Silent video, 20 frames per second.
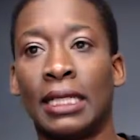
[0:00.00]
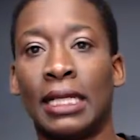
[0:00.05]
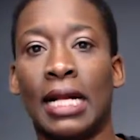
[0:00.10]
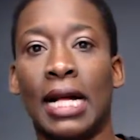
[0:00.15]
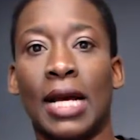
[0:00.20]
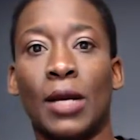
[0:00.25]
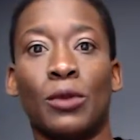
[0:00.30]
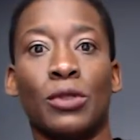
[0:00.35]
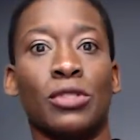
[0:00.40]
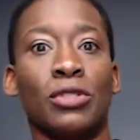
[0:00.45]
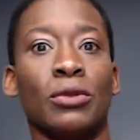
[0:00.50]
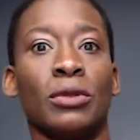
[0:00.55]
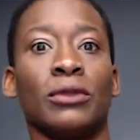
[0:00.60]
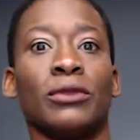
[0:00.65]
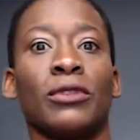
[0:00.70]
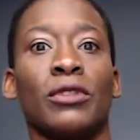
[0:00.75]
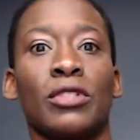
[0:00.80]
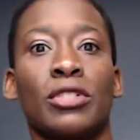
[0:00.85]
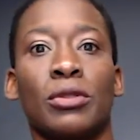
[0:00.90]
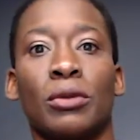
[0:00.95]
I was doing
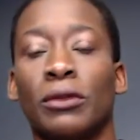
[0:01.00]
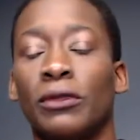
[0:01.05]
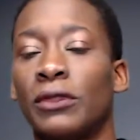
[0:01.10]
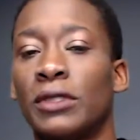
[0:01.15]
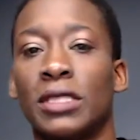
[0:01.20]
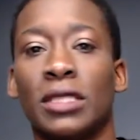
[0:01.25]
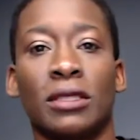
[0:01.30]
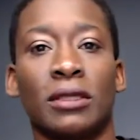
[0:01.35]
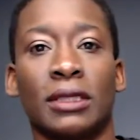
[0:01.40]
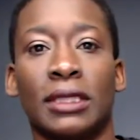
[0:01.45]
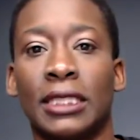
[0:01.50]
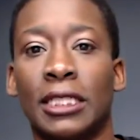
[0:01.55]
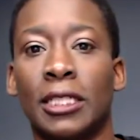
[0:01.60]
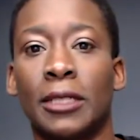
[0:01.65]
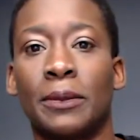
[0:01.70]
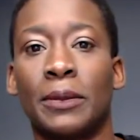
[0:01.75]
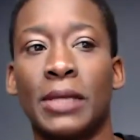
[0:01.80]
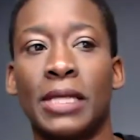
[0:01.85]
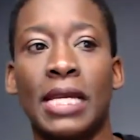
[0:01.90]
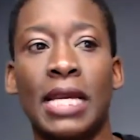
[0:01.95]
virtual physical
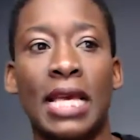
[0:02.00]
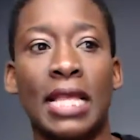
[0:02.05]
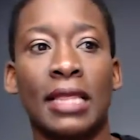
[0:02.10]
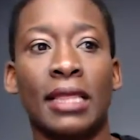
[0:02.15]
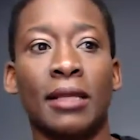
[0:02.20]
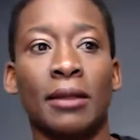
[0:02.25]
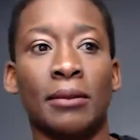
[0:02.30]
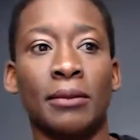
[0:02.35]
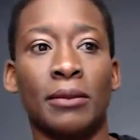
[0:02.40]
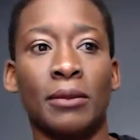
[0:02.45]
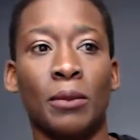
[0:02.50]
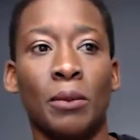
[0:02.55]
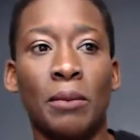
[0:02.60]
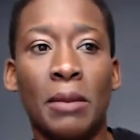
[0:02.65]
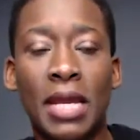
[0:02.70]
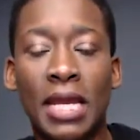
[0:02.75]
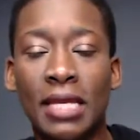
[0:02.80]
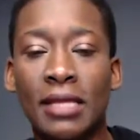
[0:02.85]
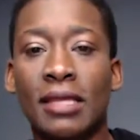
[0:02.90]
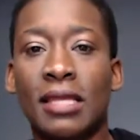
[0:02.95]
therapy, and the
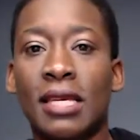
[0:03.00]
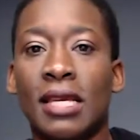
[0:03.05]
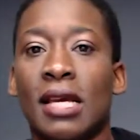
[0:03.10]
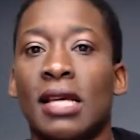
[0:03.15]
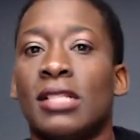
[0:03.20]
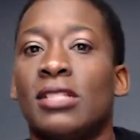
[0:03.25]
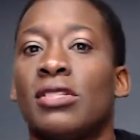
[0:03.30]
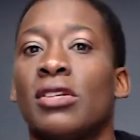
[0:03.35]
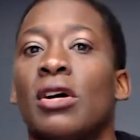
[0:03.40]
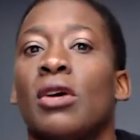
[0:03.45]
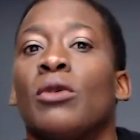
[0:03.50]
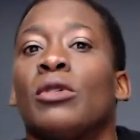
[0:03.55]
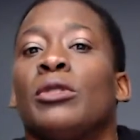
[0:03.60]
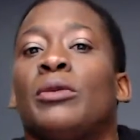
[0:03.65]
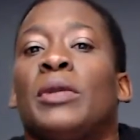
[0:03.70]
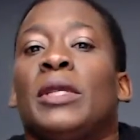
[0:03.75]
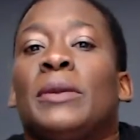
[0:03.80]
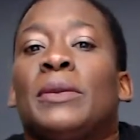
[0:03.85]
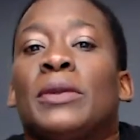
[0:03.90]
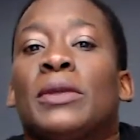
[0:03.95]
main thing I saw was
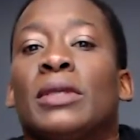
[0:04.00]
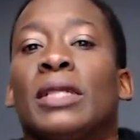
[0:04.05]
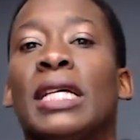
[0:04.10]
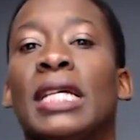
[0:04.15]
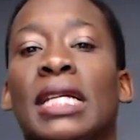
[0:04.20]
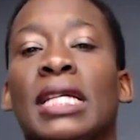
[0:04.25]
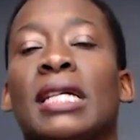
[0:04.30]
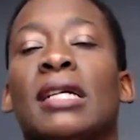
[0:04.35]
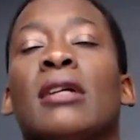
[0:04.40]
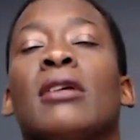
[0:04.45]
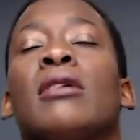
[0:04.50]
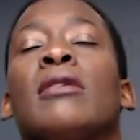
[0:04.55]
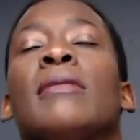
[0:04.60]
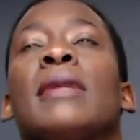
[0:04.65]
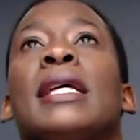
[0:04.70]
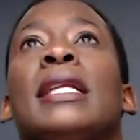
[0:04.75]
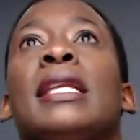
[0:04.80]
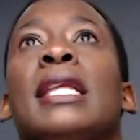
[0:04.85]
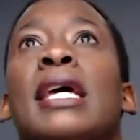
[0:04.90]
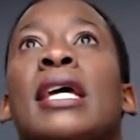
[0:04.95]
people like, oh,
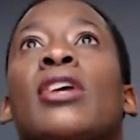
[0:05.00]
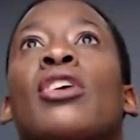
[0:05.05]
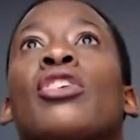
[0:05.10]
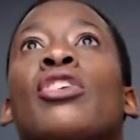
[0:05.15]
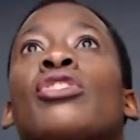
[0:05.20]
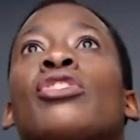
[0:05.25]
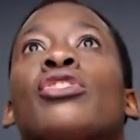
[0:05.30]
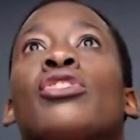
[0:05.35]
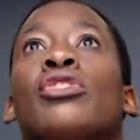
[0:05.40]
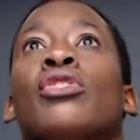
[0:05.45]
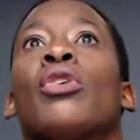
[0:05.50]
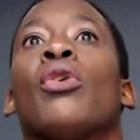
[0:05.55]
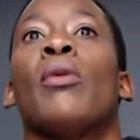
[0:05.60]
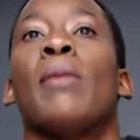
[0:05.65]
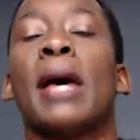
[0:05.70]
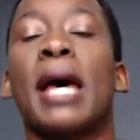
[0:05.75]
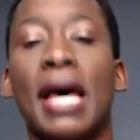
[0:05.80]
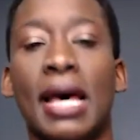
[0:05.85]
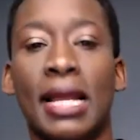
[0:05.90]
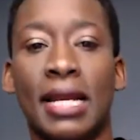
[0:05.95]
my neck hurts so
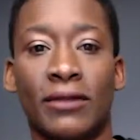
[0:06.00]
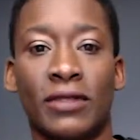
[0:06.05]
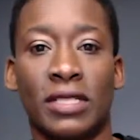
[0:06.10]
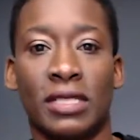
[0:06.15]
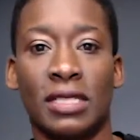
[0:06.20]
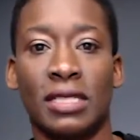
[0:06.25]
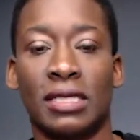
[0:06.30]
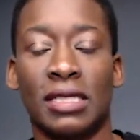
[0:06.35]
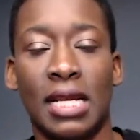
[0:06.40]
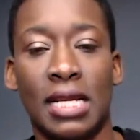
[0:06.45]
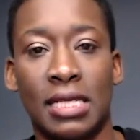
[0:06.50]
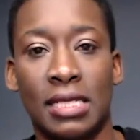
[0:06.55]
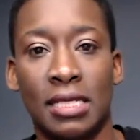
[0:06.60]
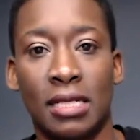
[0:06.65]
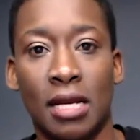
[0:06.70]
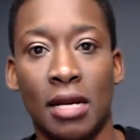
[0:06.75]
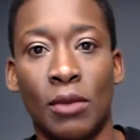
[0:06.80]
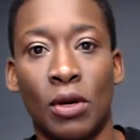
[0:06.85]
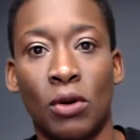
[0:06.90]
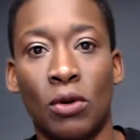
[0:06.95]
bad ever since I had to
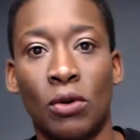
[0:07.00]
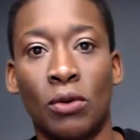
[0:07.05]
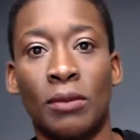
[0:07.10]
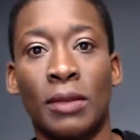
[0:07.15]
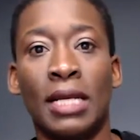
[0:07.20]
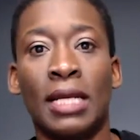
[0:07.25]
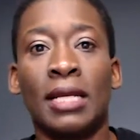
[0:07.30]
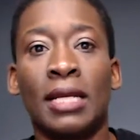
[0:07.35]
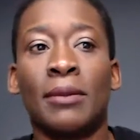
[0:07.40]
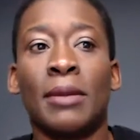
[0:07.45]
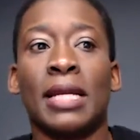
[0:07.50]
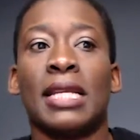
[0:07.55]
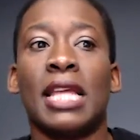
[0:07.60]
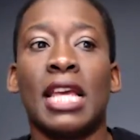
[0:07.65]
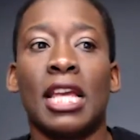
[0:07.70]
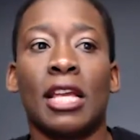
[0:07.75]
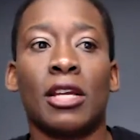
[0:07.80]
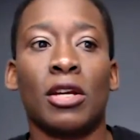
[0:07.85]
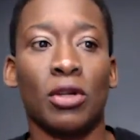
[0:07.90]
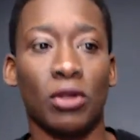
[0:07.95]
come home. My
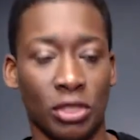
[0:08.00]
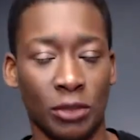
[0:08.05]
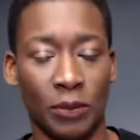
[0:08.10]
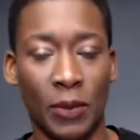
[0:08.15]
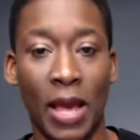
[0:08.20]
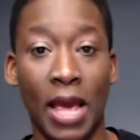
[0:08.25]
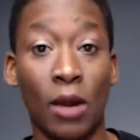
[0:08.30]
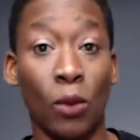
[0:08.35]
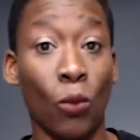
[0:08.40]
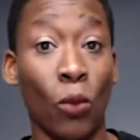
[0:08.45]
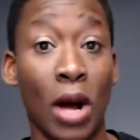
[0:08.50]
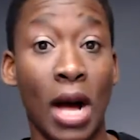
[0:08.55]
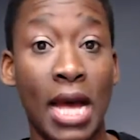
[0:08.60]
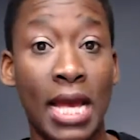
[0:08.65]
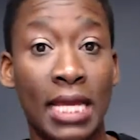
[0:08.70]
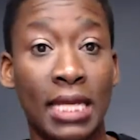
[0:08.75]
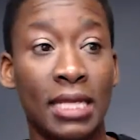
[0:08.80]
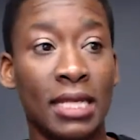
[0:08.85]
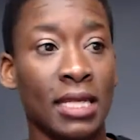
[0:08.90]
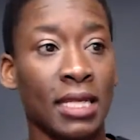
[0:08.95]
neck hurts bad.
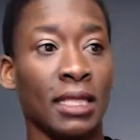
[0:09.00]
Why?